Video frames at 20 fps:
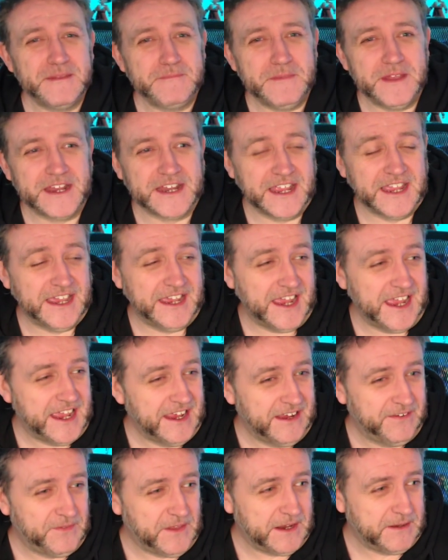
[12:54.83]
But
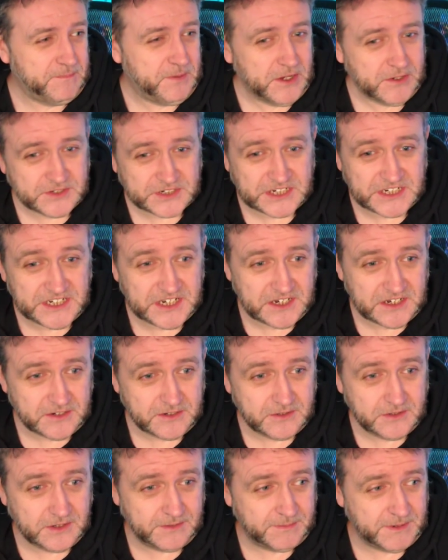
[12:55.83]
yeah, if that appeals to you,